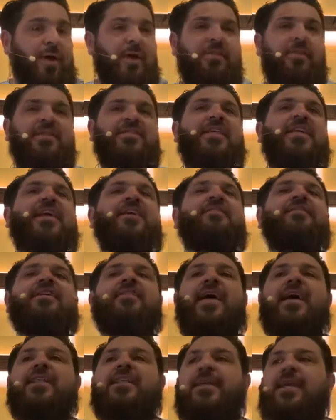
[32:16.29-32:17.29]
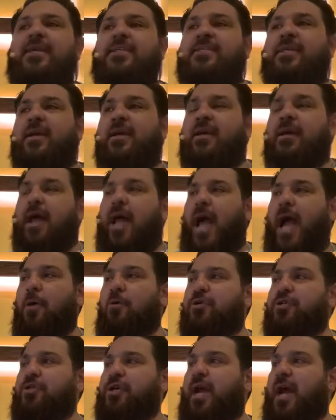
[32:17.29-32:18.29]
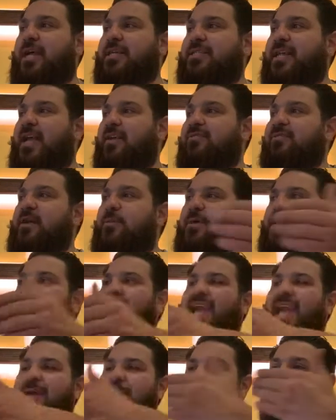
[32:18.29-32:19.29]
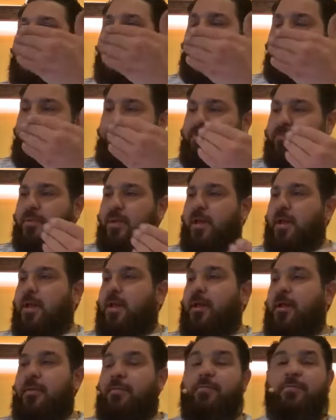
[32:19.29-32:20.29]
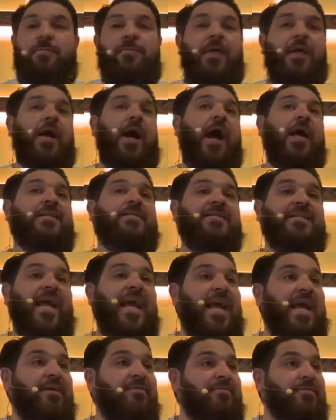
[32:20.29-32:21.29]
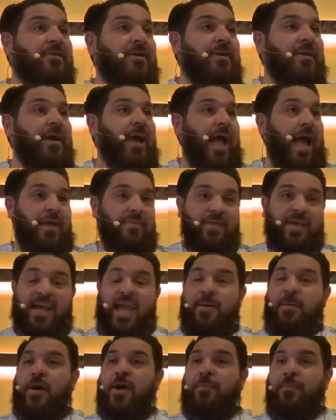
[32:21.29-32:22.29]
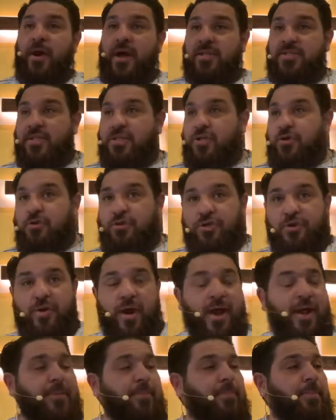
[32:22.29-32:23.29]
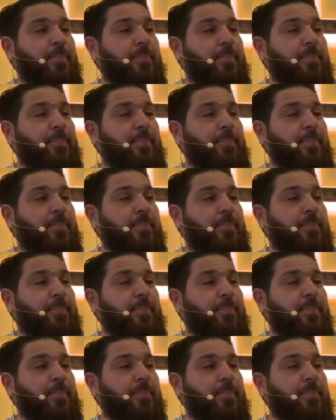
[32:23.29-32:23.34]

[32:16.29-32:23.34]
Let's think of it like this How would you guys say if somebody came in here, they got saved, and they came out of prostitution, right?